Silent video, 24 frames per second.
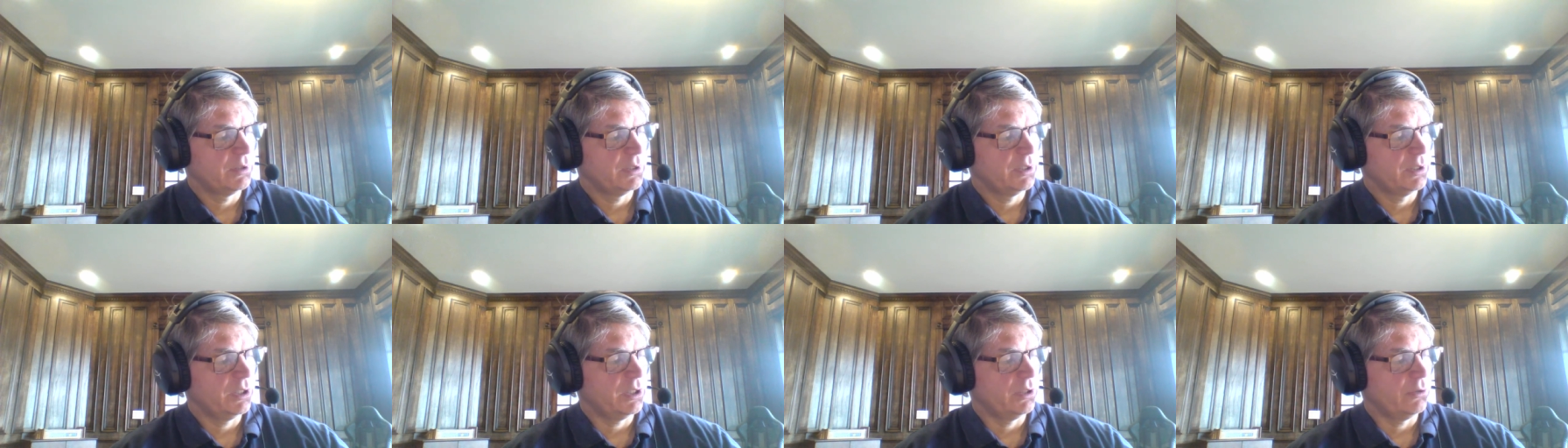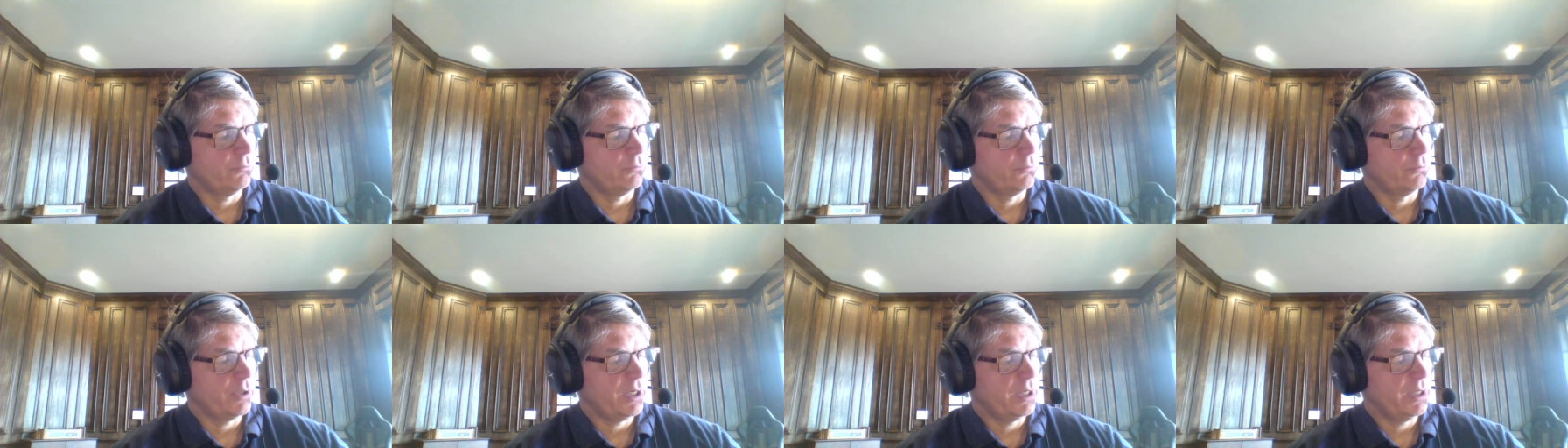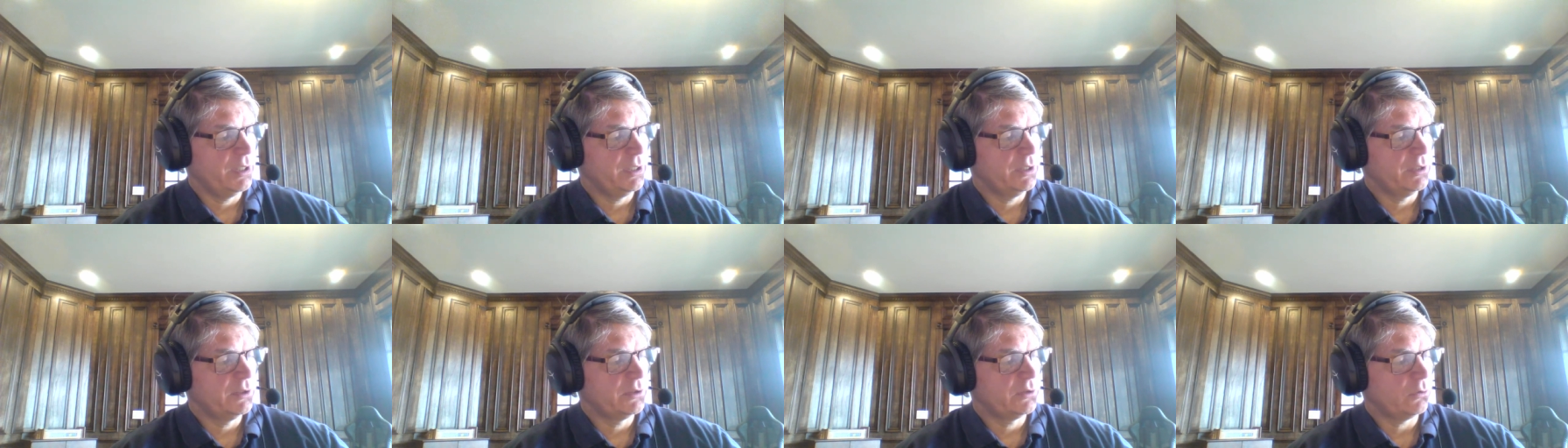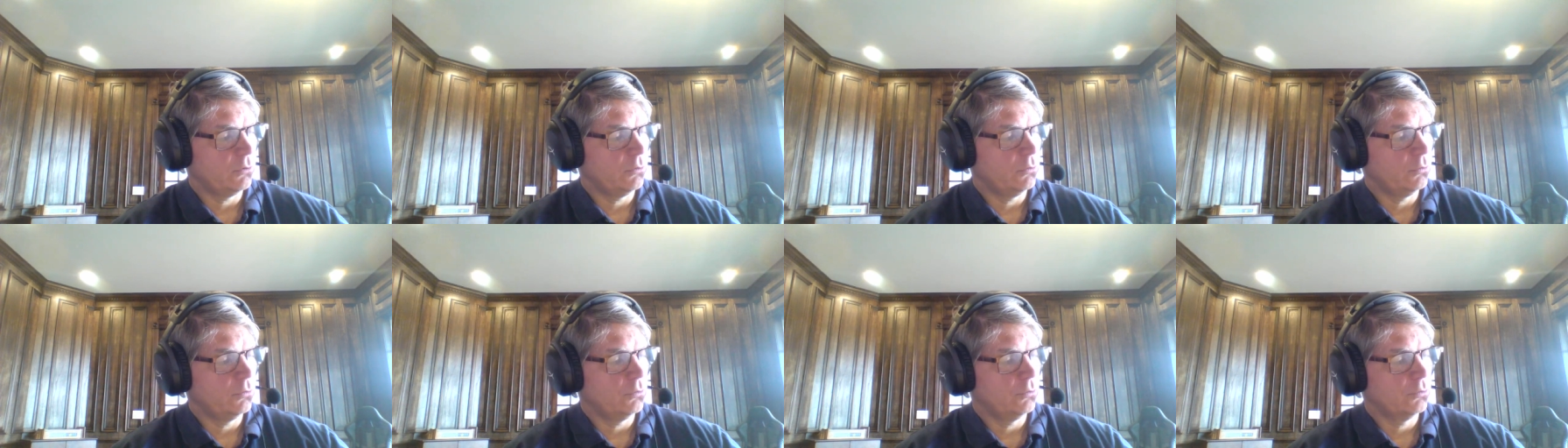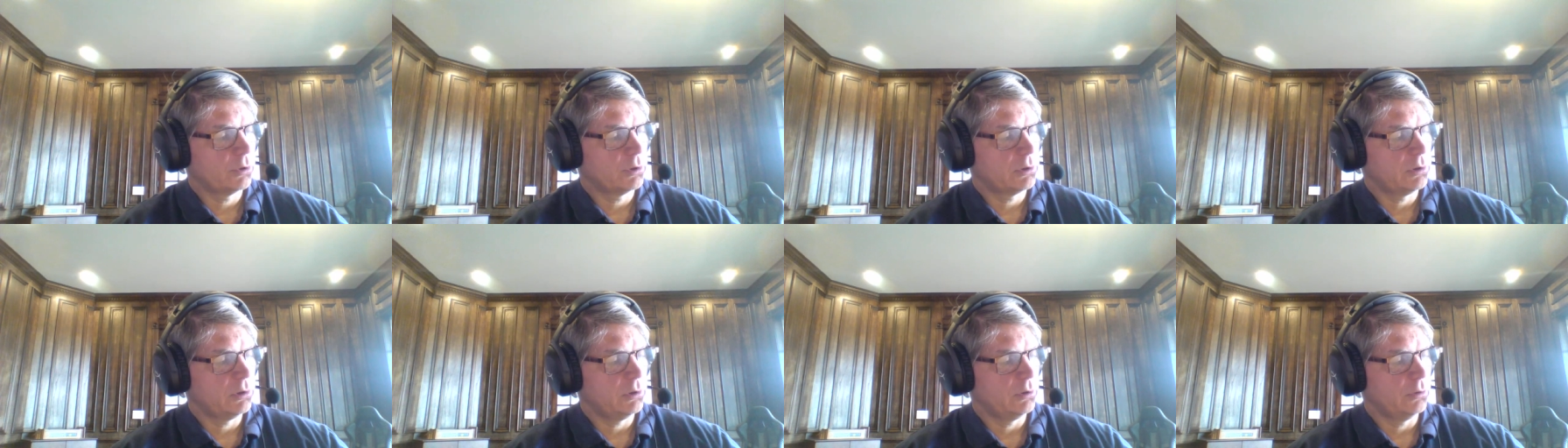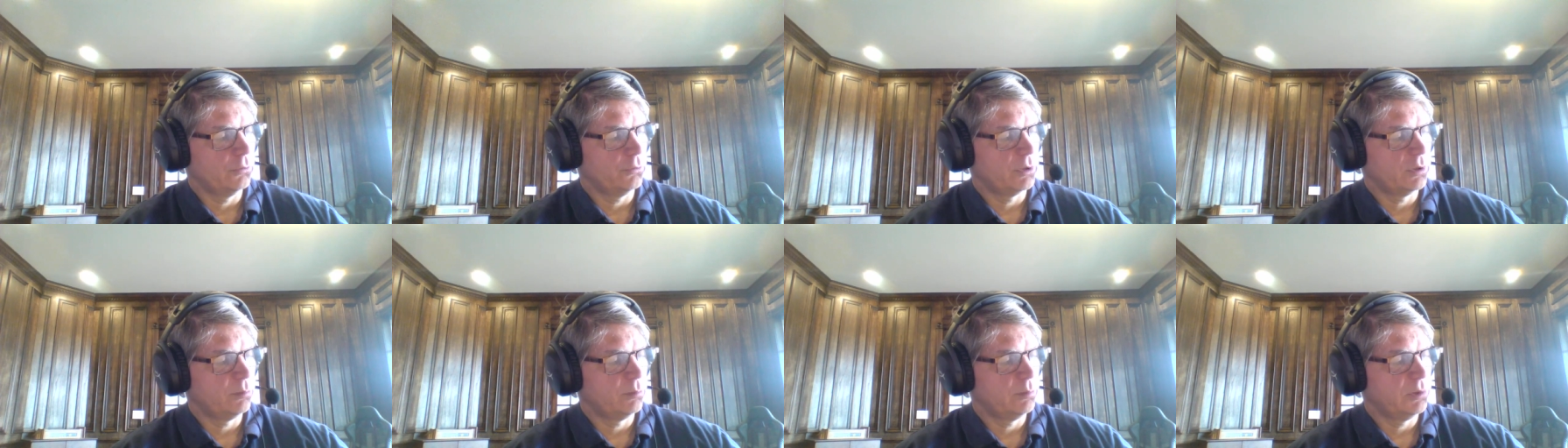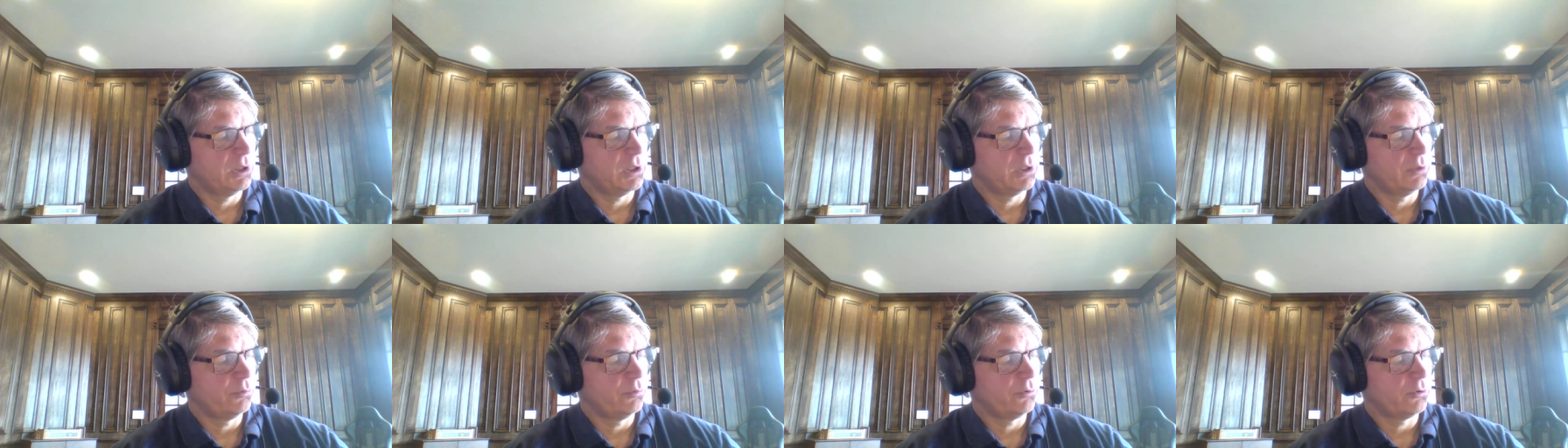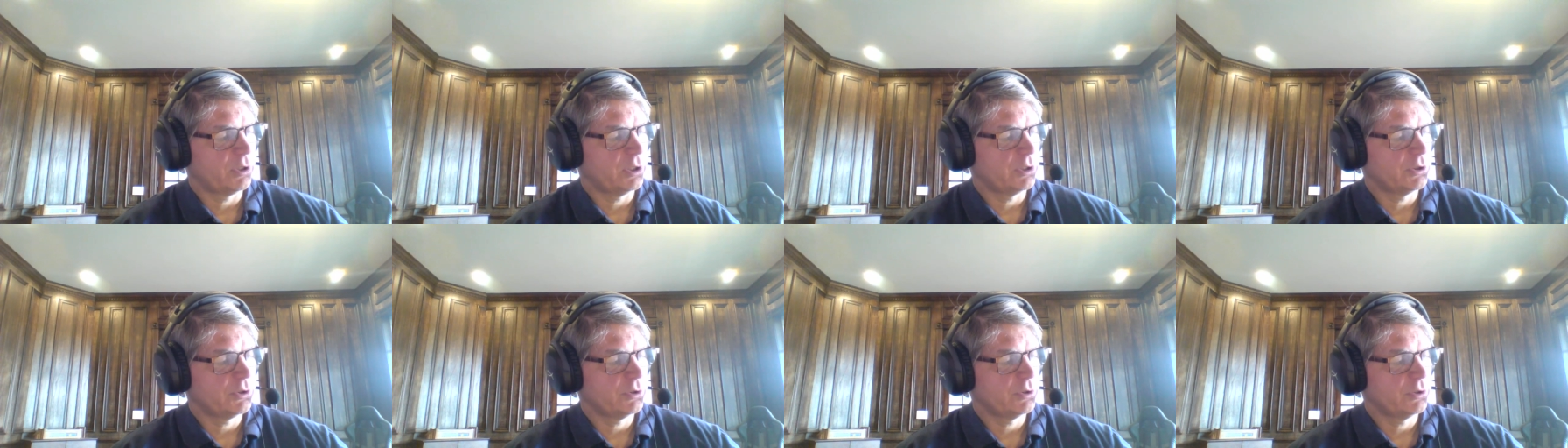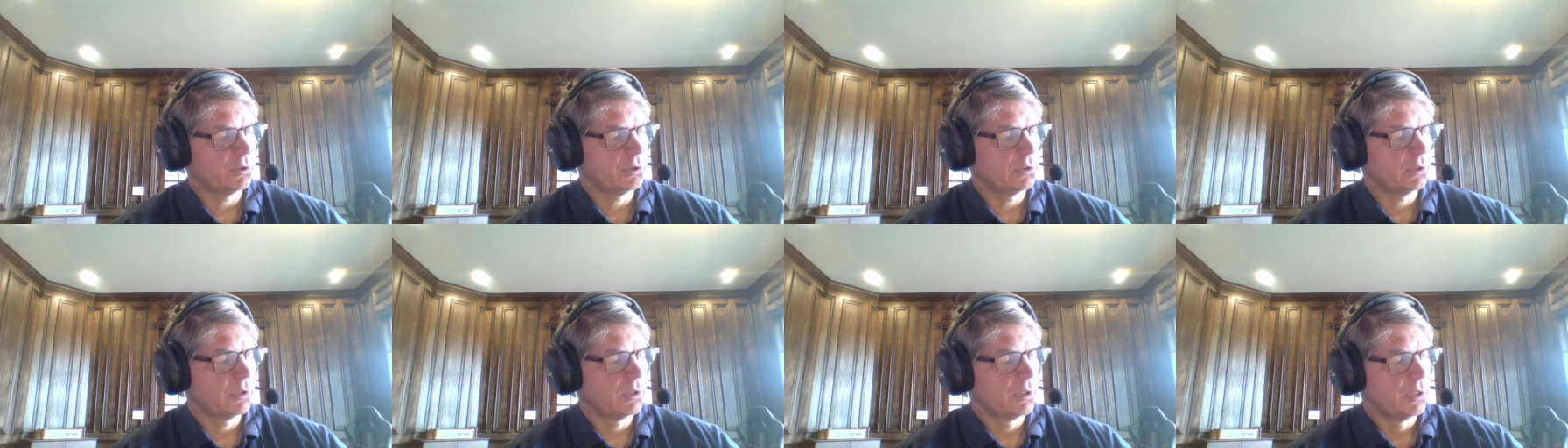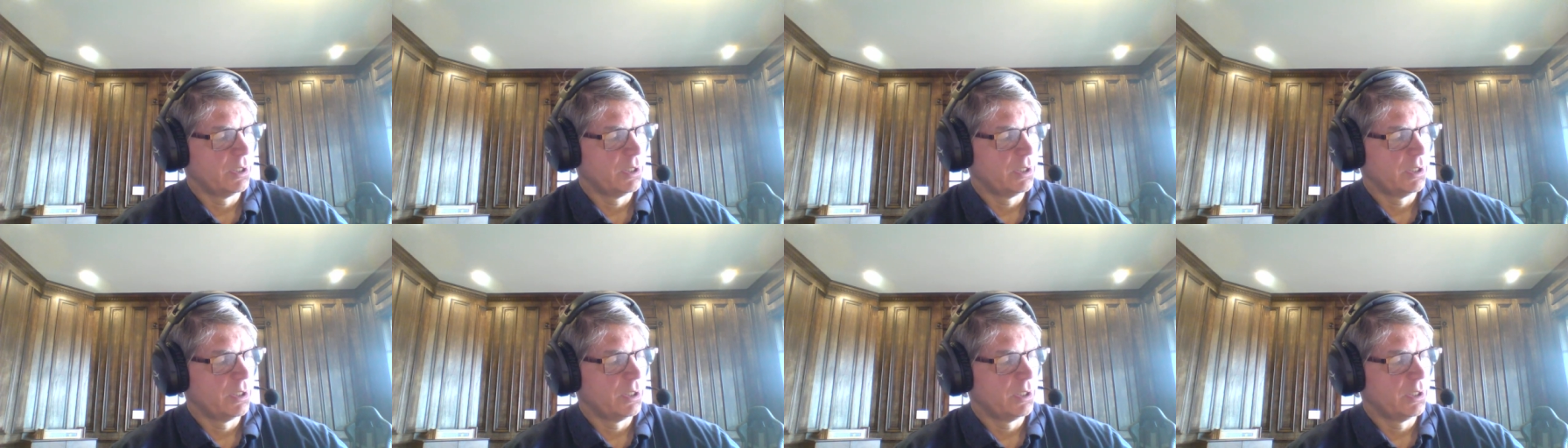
can raise or lower blood pressure.